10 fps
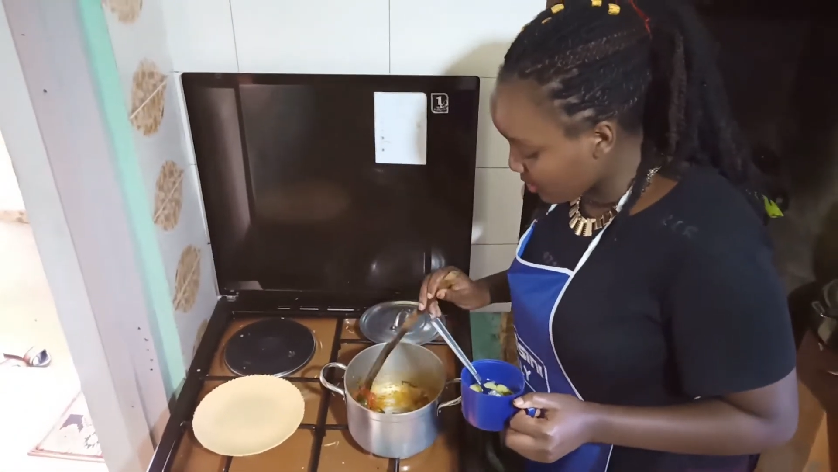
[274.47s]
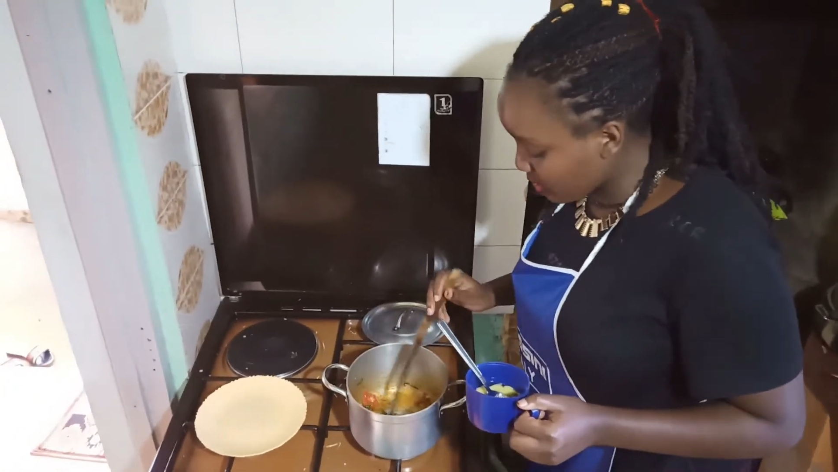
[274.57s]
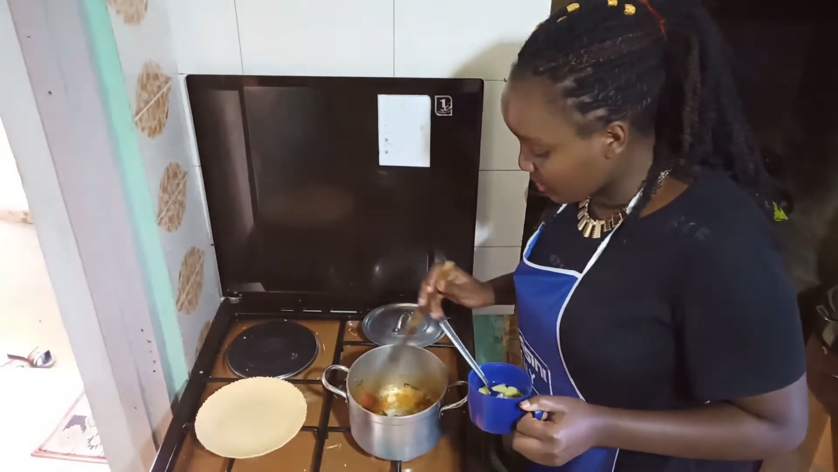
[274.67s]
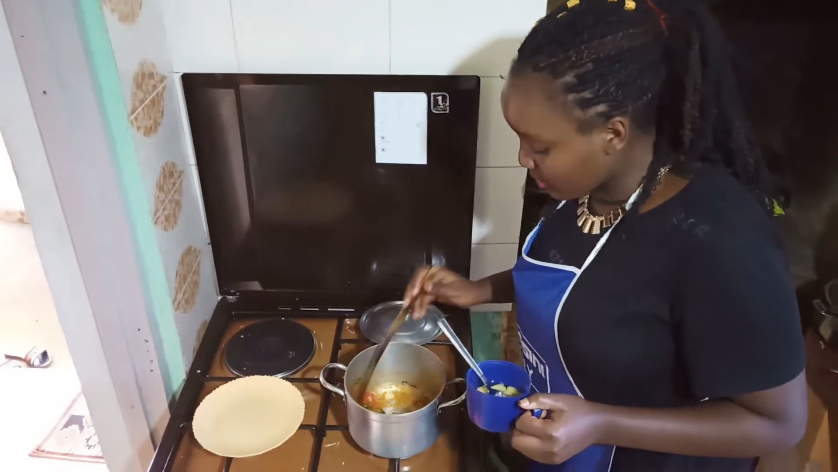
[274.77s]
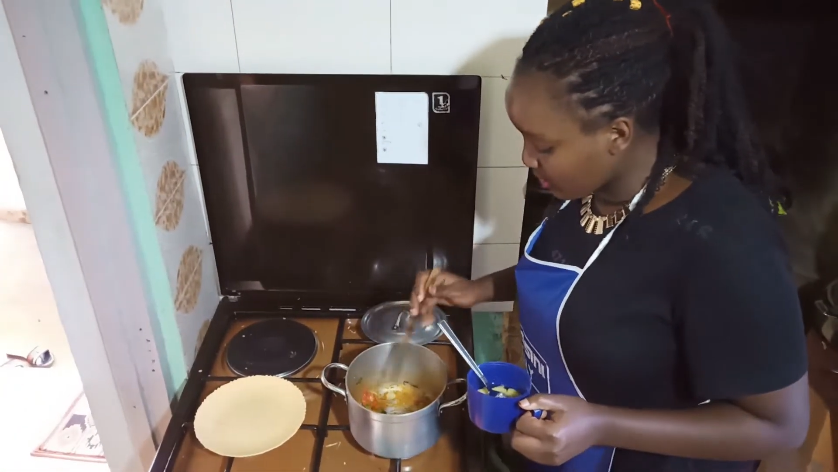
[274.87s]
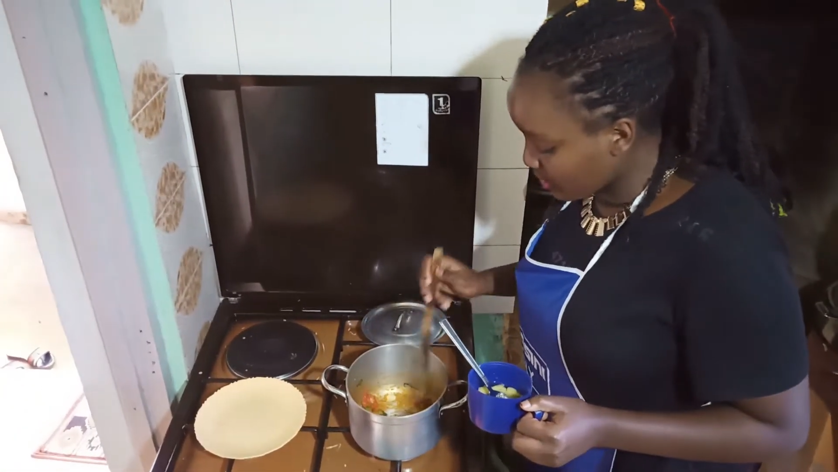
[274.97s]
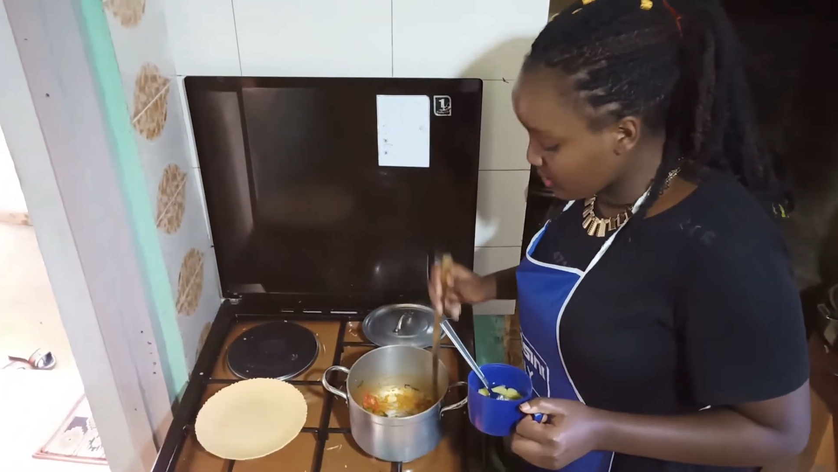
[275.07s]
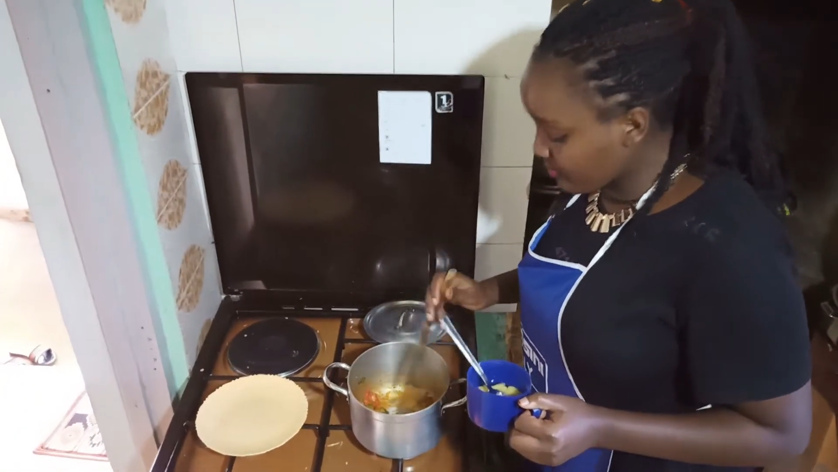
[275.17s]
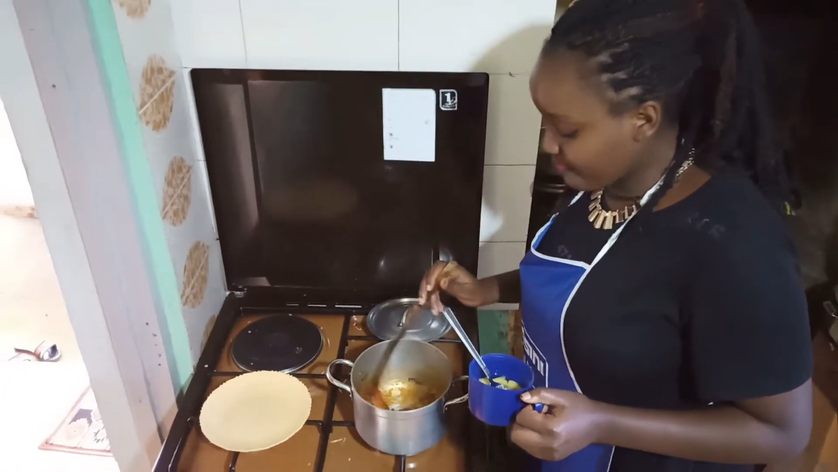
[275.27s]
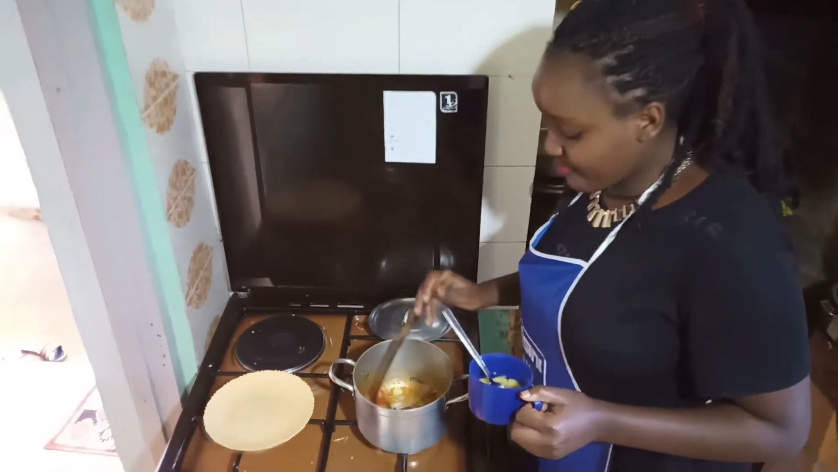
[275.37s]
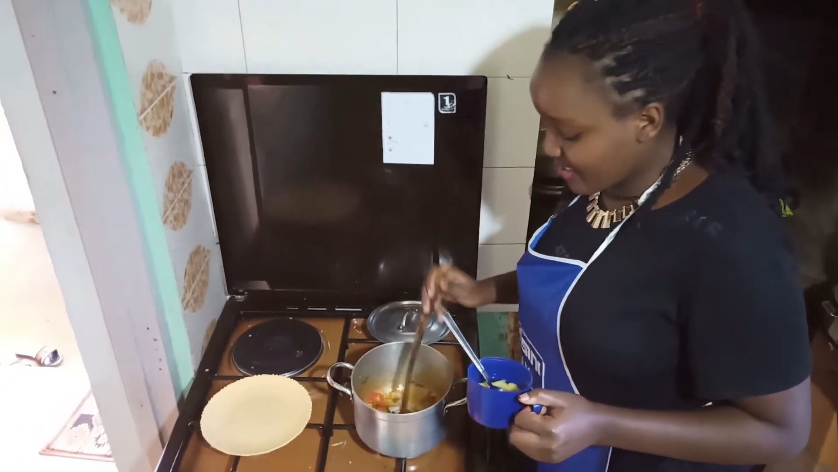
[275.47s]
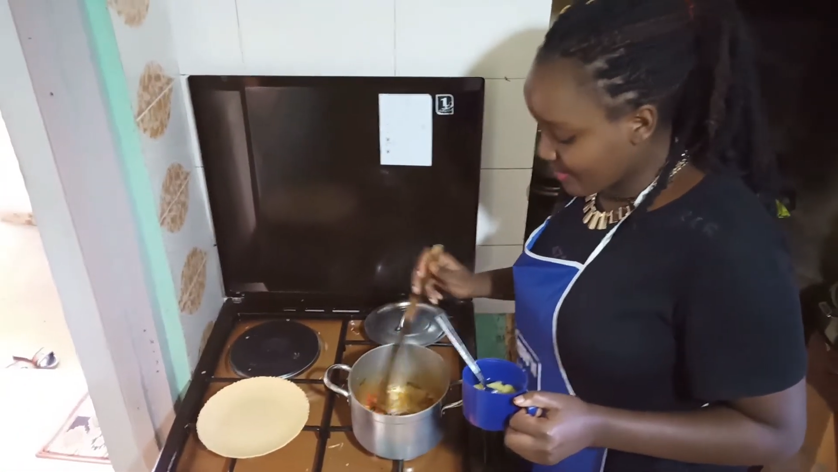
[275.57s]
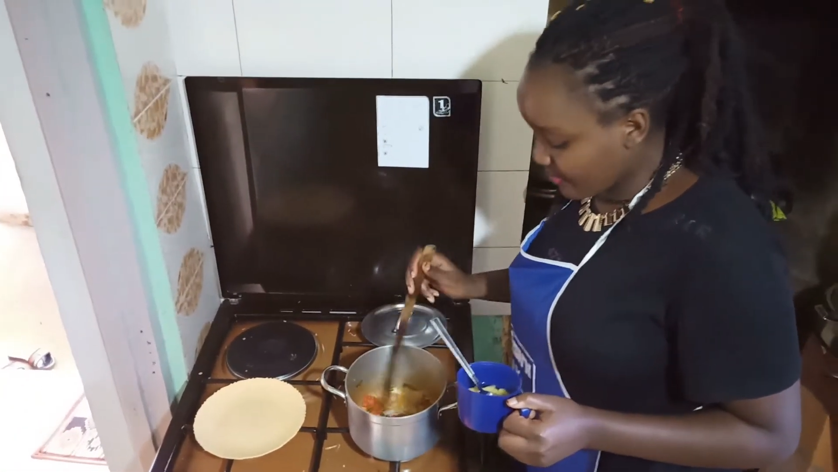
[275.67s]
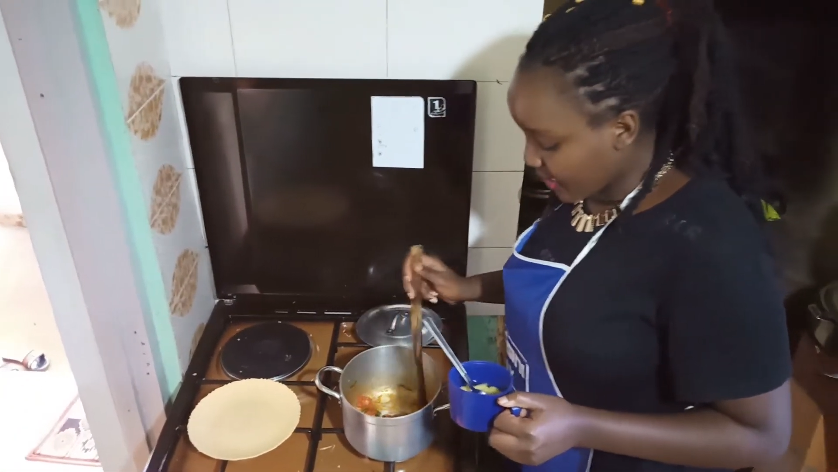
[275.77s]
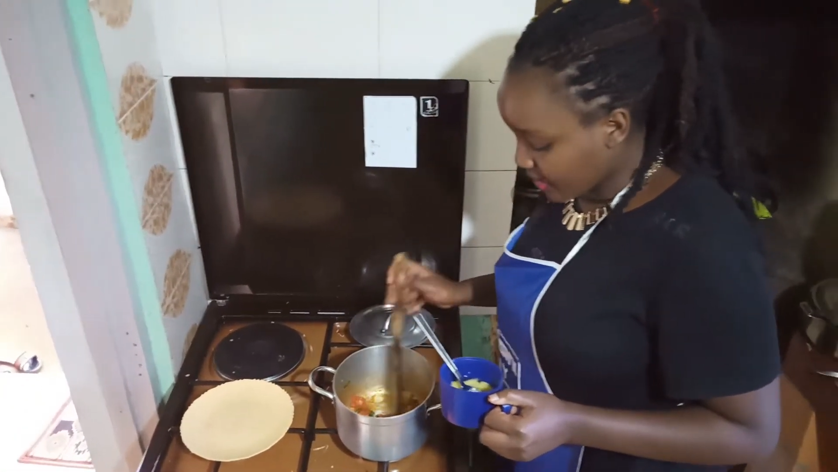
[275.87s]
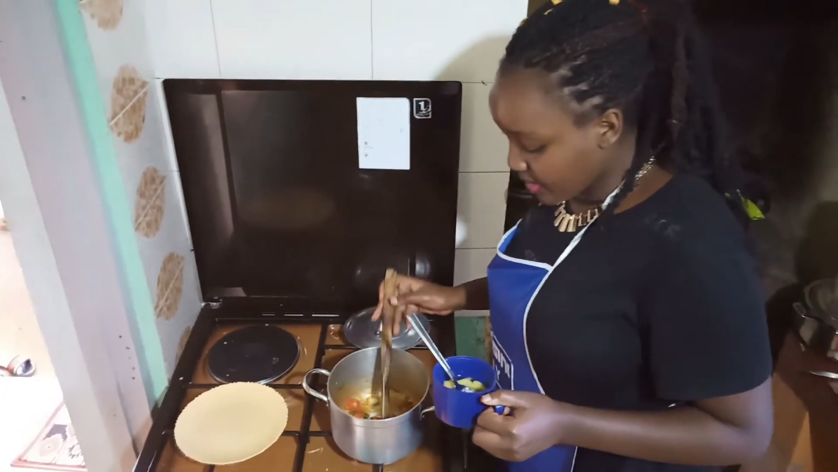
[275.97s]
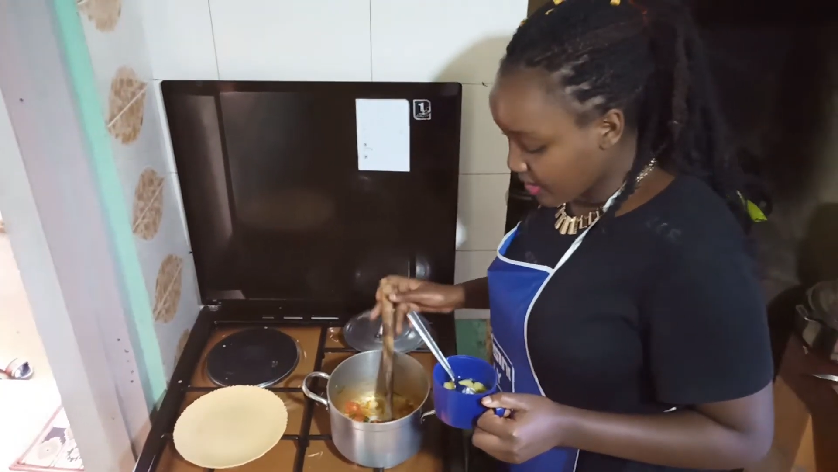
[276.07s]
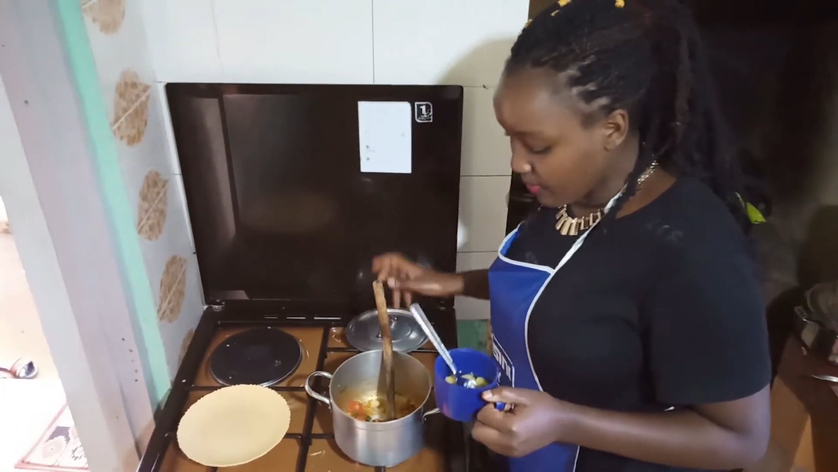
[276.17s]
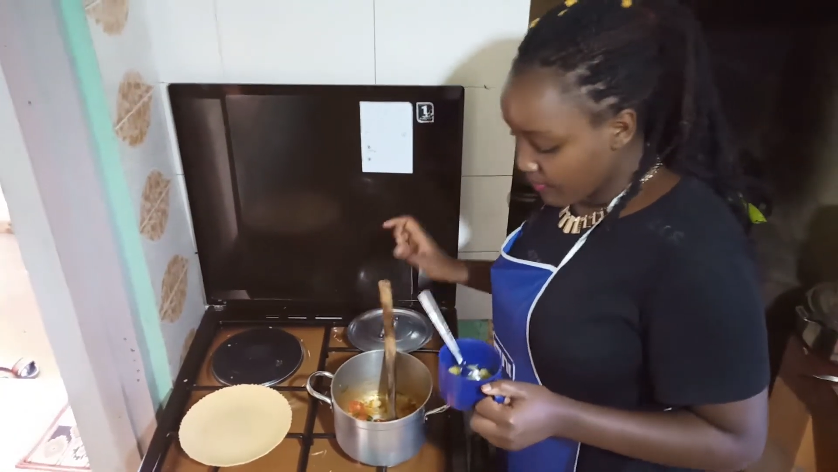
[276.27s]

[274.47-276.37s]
onion is ready.